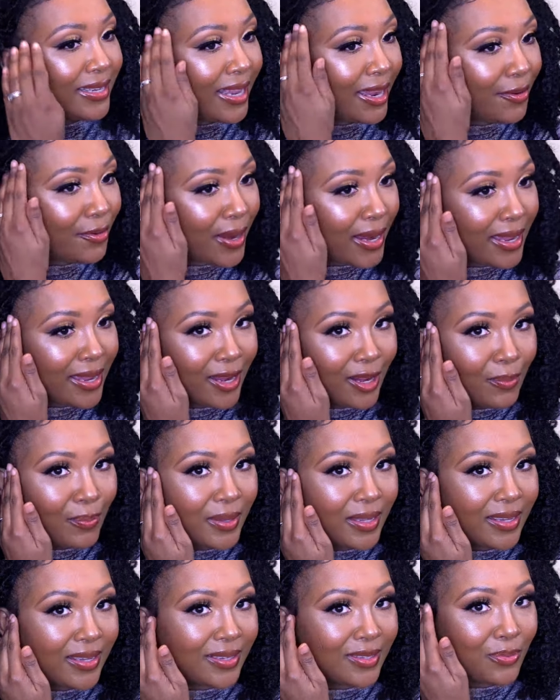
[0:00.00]
not right here
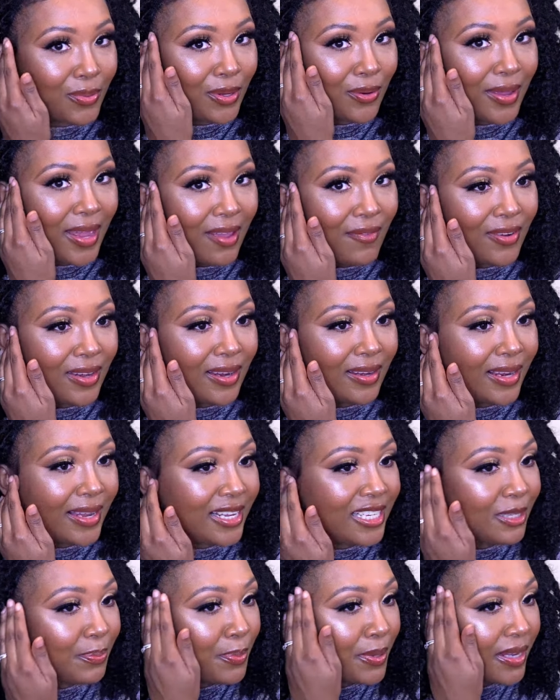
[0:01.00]
because we don't have any
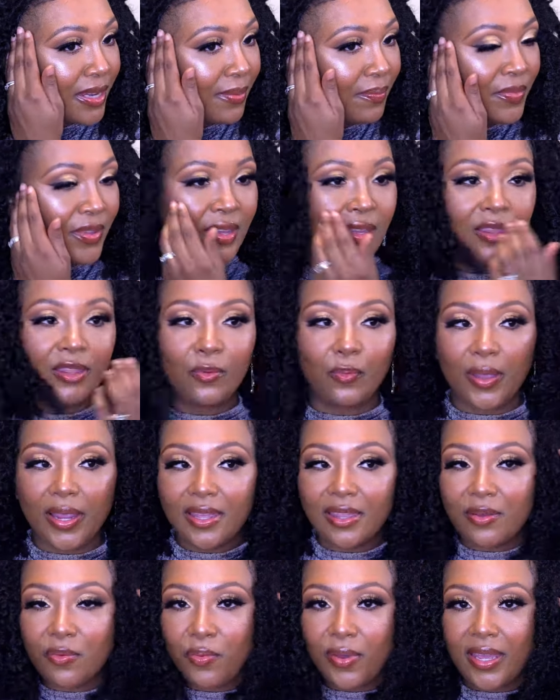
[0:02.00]
lace, but the
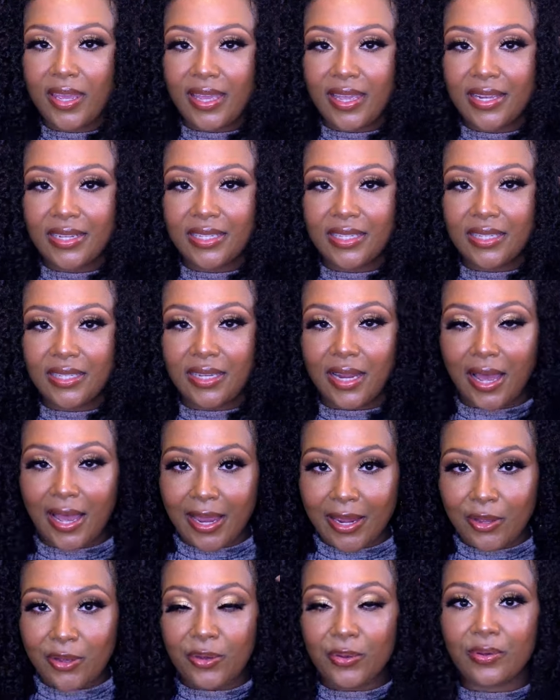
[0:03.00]
way the wig is
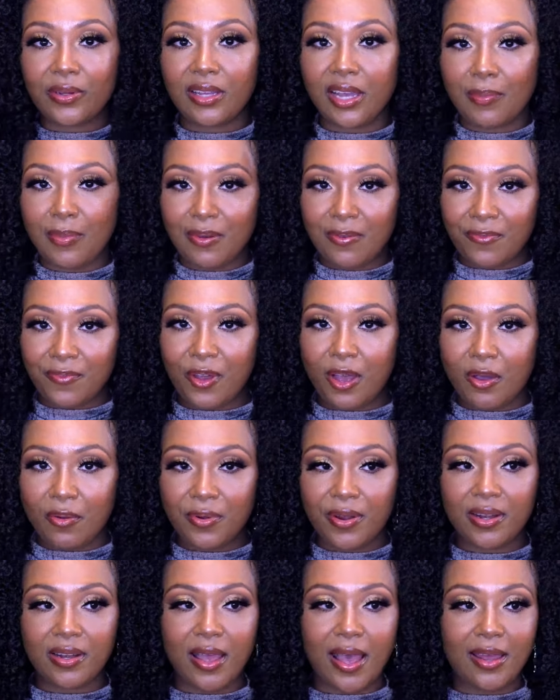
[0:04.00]
styled coming
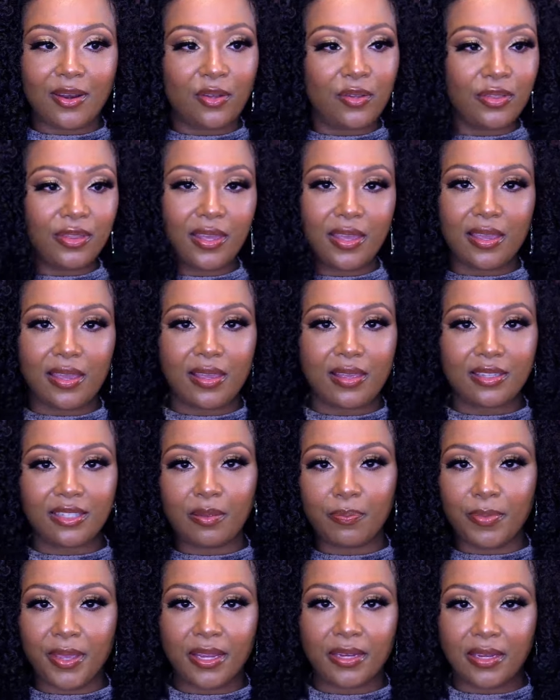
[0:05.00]
forward, I don't think
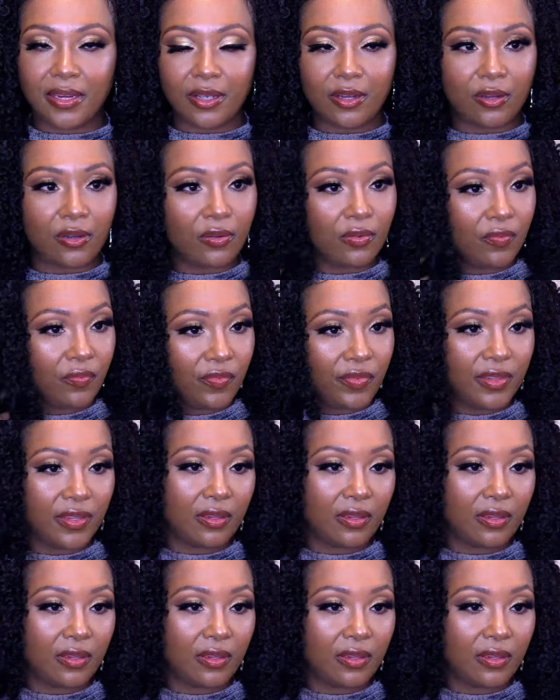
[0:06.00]
it's a big deal.